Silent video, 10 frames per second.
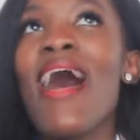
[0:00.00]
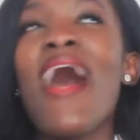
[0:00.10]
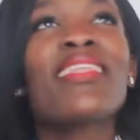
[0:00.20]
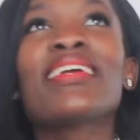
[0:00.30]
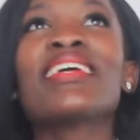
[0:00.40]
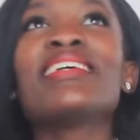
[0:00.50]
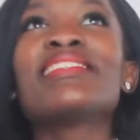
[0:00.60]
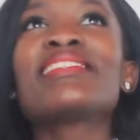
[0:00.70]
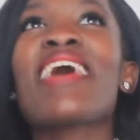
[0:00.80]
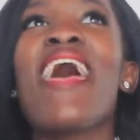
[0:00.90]

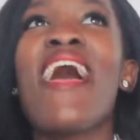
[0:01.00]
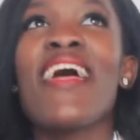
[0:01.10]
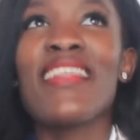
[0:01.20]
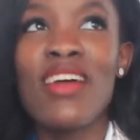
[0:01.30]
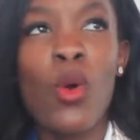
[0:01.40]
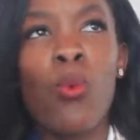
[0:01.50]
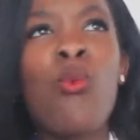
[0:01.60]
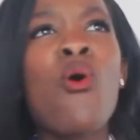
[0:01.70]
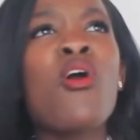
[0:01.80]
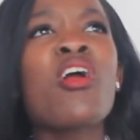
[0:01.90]
elegant and
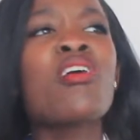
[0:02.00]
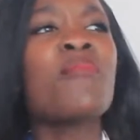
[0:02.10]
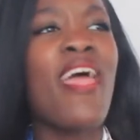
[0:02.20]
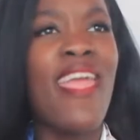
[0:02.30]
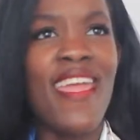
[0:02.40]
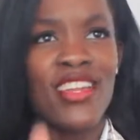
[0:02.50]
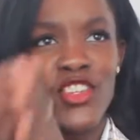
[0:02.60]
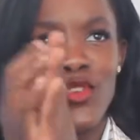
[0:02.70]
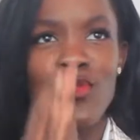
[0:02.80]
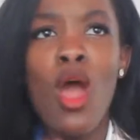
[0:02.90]
warm,
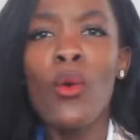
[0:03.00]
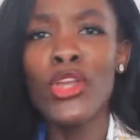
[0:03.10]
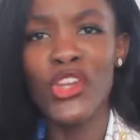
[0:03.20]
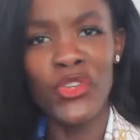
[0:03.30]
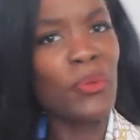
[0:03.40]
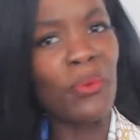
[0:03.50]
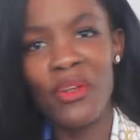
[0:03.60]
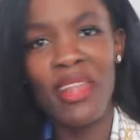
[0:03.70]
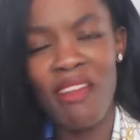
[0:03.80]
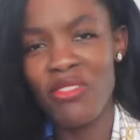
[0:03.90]
and you know what you're doing with
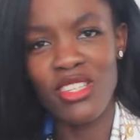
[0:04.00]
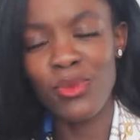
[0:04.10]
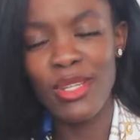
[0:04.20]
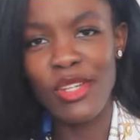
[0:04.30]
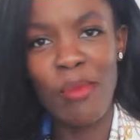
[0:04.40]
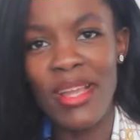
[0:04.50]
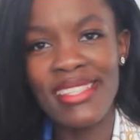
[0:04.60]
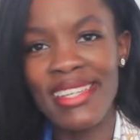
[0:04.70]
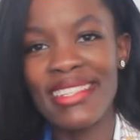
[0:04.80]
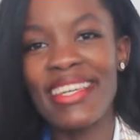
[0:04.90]
your life this winter
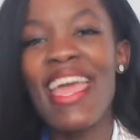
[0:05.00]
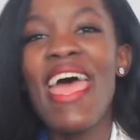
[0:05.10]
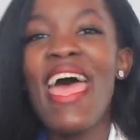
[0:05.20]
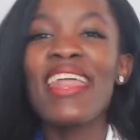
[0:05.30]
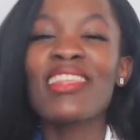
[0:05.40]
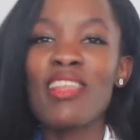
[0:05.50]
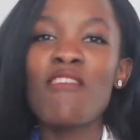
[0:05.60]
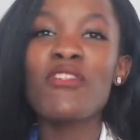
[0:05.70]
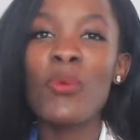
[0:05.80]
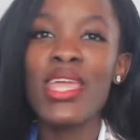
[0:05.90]
basically. And I
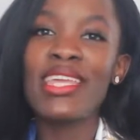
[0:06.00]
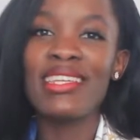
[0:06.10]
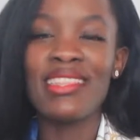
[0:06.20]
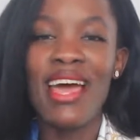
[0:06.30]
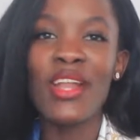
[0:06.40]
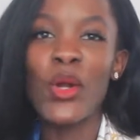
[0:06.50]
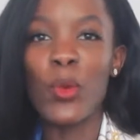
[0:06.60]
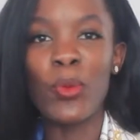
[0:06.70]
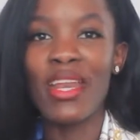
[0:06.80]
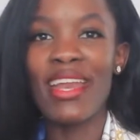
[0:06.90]
love the way he did that,
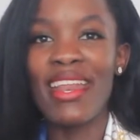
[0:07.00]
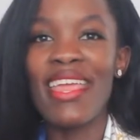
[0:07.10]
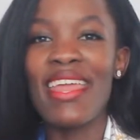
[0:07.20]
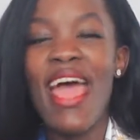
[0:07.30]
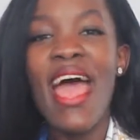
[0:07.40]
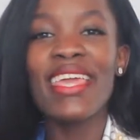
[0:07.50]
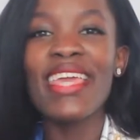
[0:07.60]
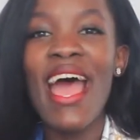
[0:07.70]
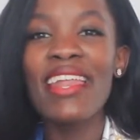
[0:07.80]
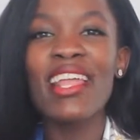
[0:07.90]
incorporated it in.
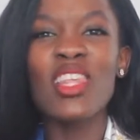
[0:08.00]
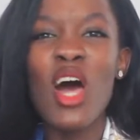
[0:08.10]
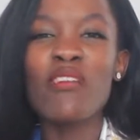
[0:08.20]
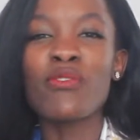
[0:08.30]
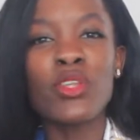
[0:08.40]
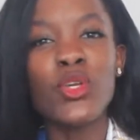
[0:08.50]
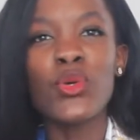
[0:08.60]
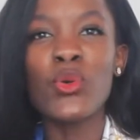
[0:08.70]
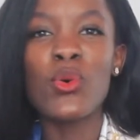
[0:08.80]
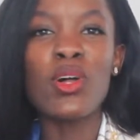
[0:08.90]
He had a lot of really
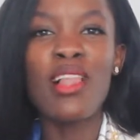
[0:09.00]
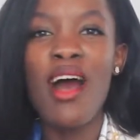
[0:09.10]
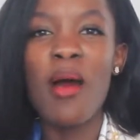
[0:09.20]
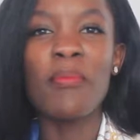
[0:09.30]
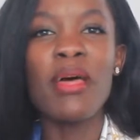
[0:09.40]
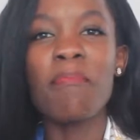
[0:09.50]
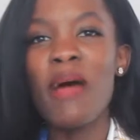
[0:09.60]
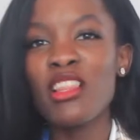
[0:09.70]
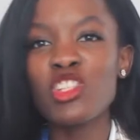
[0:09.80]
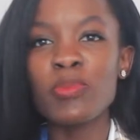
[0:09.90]
cool
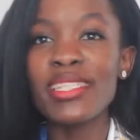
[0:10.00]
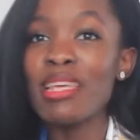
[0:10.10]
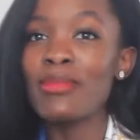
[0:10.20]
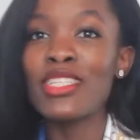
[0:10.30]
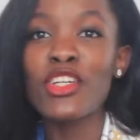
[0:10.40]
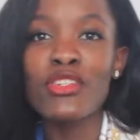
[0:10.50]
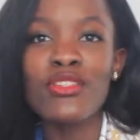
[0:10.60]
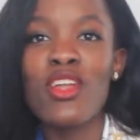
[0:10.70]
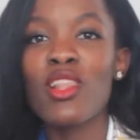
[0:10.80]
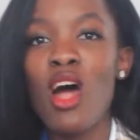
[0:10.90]
embellishments and
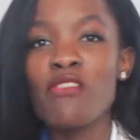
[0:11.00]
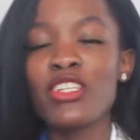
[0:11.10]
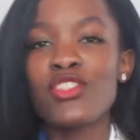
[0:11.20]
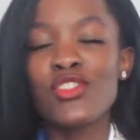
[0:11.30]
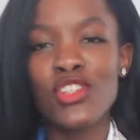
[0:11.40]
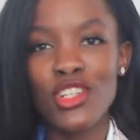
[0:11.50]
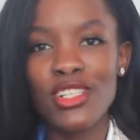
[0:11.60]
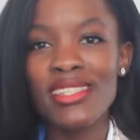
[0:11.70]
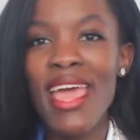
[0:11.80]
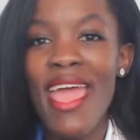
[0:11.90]
materials on a lot of his
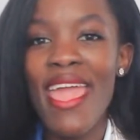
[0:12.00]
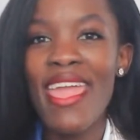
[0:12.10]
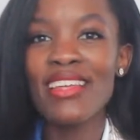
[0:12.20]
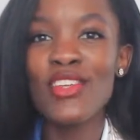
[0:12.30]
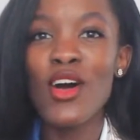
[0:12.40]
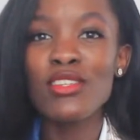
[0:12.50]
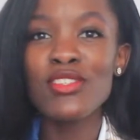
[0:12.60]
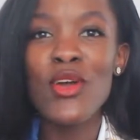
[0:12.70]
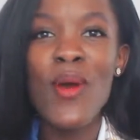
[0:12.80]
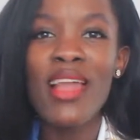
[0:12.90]
skirts, and
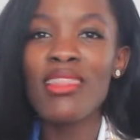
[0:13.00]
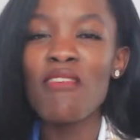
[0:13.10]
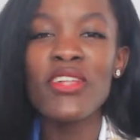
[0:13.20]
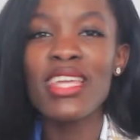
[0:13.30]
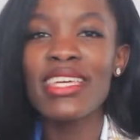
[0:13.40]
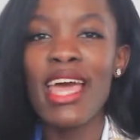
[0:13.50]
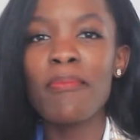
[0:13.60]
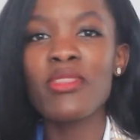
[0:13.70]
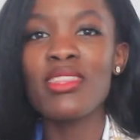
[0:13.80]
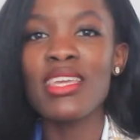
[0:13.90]
also I love that he
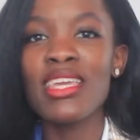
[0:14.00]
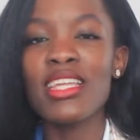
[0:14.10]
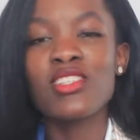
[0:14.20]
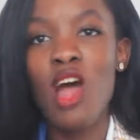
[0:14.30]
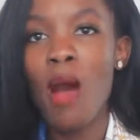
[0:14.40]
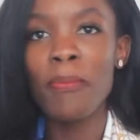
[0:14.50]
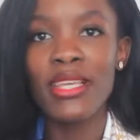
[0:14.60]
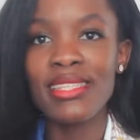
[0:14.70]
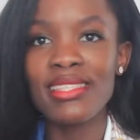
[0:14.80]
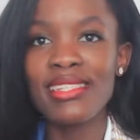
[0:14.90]
kept the top
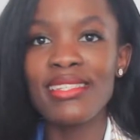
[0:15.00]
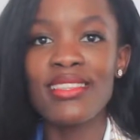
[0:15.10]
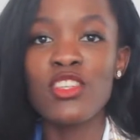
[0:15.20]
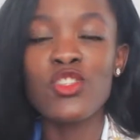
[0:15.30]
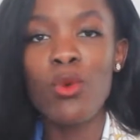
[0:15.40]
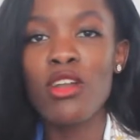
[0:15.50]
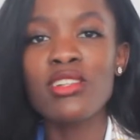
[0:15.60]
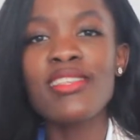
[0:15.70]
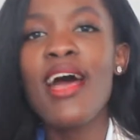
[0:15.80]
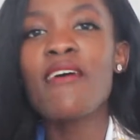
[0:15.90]
pieces, the
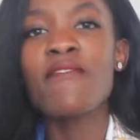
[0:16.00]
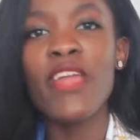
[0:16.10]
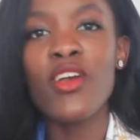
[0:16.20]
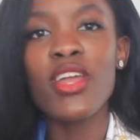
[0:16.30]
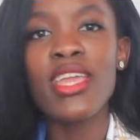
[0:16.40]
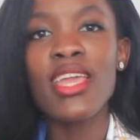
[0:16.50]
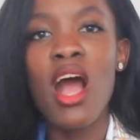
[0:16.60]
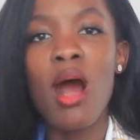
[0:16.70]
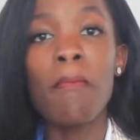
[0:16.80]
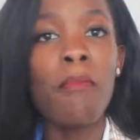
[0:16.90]
sweaters, very
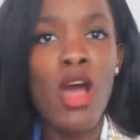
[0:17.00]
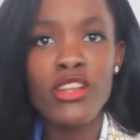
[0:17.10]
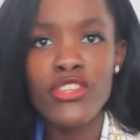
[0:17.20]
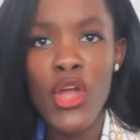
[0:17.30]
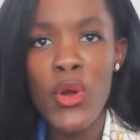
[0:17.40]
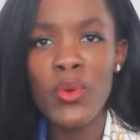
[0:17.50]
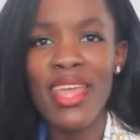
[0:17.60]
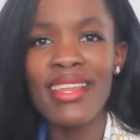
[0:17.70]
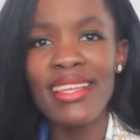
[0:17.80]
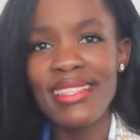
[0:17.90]
monotone
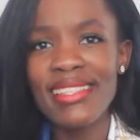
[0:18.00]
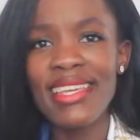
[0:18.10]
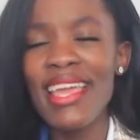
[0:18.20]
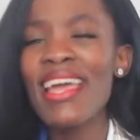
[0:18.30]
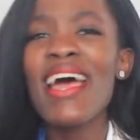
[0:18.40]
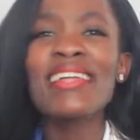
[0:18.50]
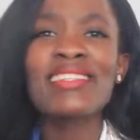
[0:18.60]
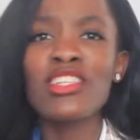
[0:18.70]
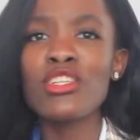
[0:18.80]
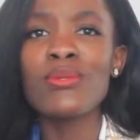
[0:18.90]
and easy
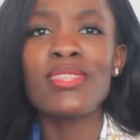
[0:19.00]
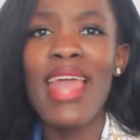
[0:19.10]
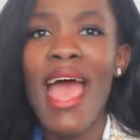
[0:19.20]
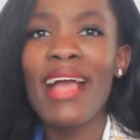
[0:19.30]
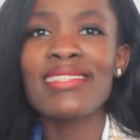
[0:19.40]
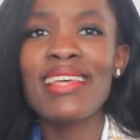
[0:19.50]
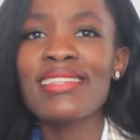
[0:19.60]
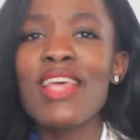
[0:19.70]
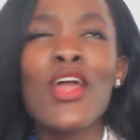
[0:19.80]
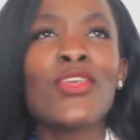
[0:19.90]
to use and
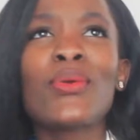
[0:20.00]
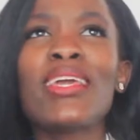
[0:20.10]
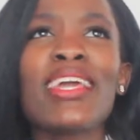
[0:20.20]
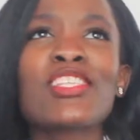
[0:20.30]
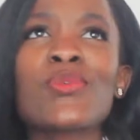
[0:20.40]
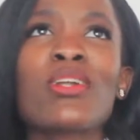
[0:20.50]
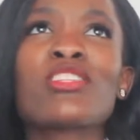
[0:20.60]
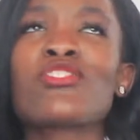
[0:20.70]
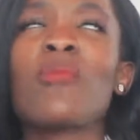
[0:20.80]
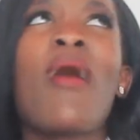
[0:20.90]
access. You can get
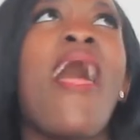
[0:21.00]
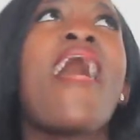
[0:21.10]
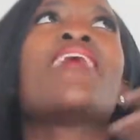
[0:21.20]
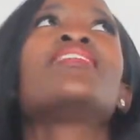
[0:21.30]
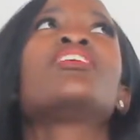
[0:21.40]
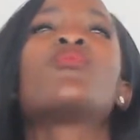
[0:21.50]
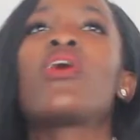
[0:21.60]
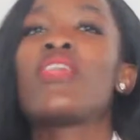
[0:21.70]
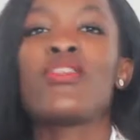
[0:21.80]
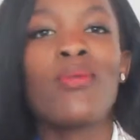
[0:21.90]
sweaters from
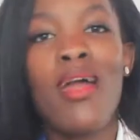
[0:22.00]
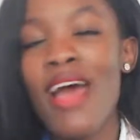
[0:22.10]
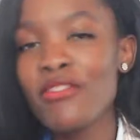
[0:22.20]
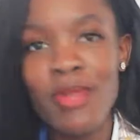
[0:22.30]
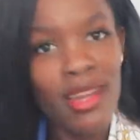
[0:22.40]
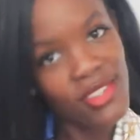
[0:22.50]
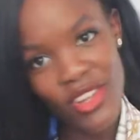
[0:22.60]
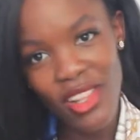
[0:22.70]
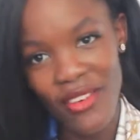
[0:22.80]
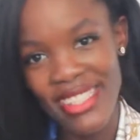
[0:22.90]
anywhere. They do not have to be Oscar
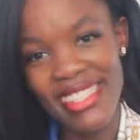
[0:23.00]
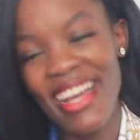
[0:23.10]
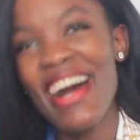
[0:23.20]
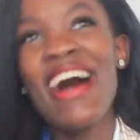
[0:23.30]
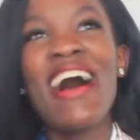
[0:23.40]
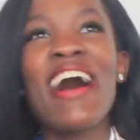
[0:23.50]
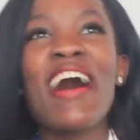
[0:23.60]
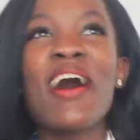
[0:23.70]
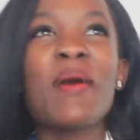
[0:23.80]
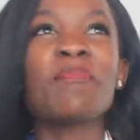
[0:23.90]
de la
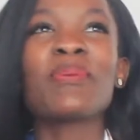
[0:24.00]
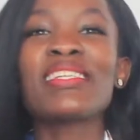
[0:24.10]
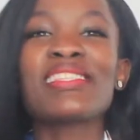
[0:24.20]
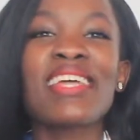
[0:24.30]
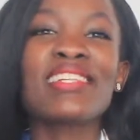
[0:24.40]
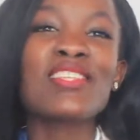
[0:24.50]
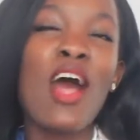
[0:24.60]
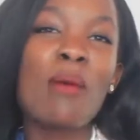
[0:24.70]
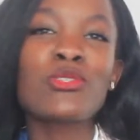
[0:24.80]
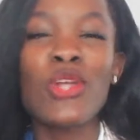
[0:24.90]
Renta. Places like
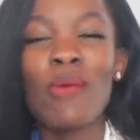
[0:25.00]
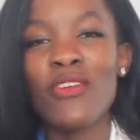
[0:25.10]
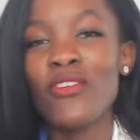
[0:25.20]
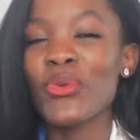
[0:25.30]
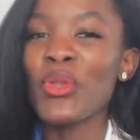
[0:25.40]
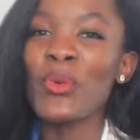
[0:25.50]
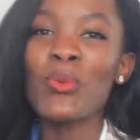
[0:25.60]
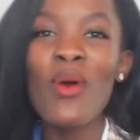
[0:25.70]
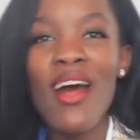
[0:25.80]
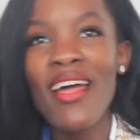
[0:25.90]
Topshop, Forever
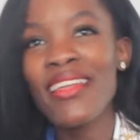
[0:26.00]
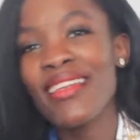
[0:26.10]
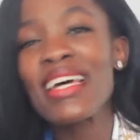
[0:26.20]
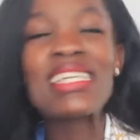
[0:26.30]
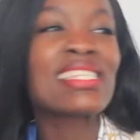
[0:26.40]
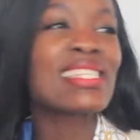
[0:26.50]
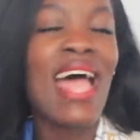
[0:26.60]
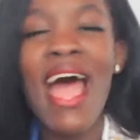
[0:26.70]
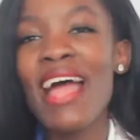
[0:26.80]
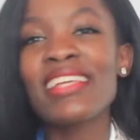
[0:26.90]
21,
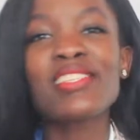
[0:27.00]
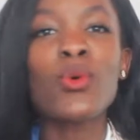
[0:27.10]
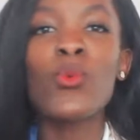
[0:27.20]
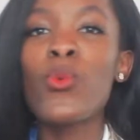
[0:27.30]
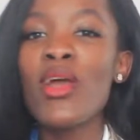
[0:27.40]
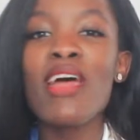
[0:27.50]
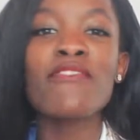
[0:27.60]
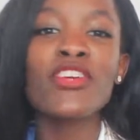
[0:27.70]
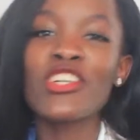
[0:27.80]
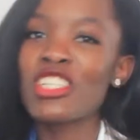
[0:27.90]
Saks,
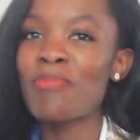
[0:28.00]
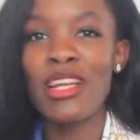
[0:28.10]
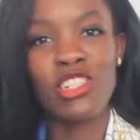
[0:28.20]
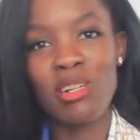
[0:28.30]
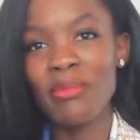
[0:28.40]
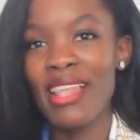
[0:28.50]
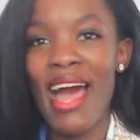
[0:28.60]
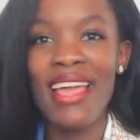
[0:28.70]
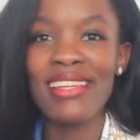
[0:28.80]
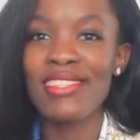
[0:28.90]
whatever your spectrum
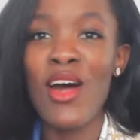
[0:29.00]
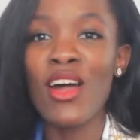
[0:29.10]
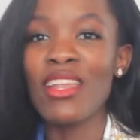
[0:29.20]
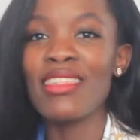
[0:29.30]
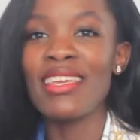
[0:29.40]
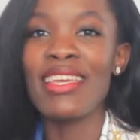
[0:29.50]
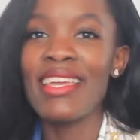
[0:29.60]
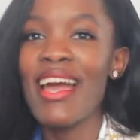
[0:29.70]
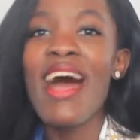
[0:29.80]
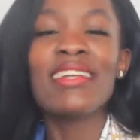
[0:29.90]
lies on
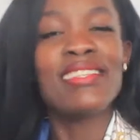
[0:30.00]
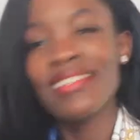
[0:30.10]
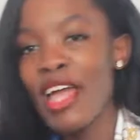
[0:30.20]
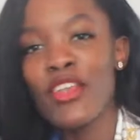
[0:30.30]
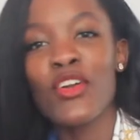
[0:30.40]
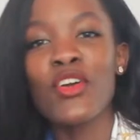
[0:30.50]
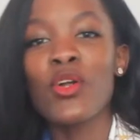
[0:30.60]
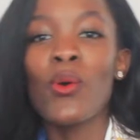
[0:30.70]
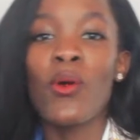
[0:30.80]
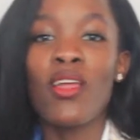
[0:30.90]
the
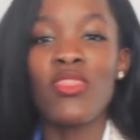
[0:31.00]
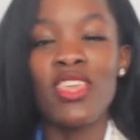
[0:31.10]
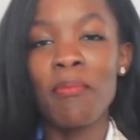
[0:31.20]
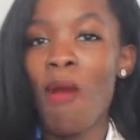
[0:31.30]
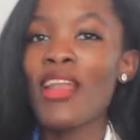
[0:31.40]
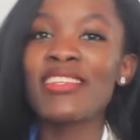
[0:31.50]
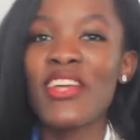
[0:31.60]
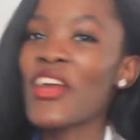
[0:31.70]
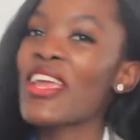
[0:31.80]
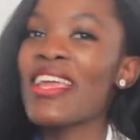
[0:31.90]
designer or the
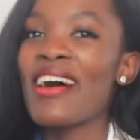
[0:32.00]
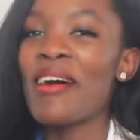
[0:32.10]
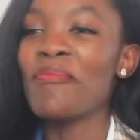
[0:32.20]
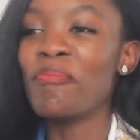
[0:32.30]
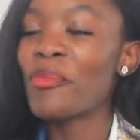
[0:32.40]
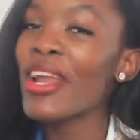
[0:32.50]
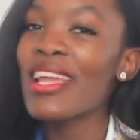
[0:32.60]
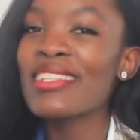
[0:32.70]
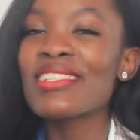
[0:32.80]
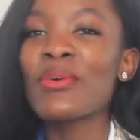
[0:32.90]
monetary
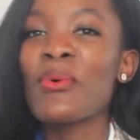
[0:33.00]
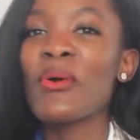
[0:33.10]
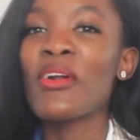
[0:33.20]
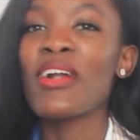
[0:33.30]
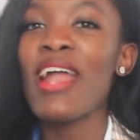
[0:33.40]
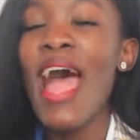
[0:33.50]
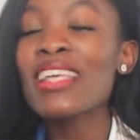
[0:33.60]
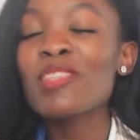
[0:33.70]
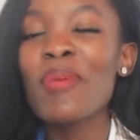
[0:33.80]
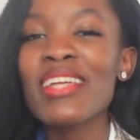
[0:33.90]
brand or
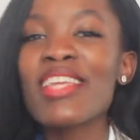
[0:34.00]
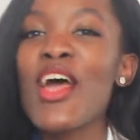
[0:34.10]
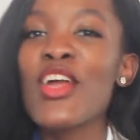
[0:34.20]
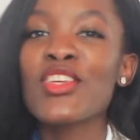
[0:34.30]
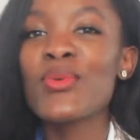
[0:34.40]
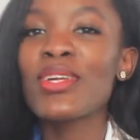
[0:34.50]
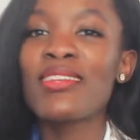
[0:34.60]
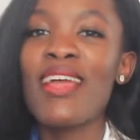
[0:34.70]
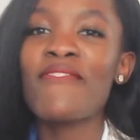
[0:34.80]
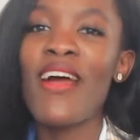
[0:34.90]
aspect, you
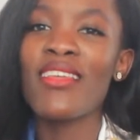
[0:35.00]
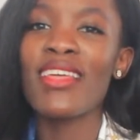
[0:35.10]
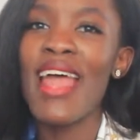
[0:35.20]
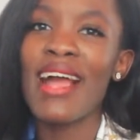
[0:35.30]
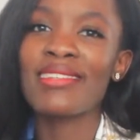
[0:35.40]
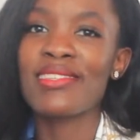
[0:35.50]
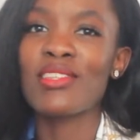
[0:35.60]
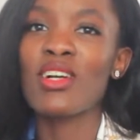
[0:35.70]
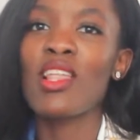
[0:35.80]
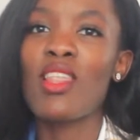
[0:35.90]
can find and access
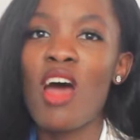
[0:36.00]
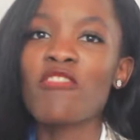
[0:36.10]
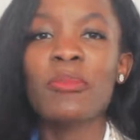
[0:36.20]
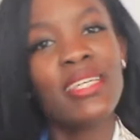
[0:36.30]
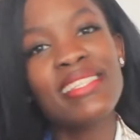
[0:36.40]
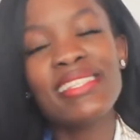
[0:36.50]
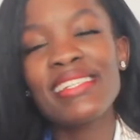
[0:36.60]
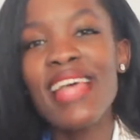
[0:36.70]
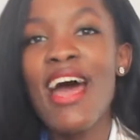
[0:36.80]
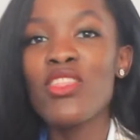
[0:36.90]
look a lot of places.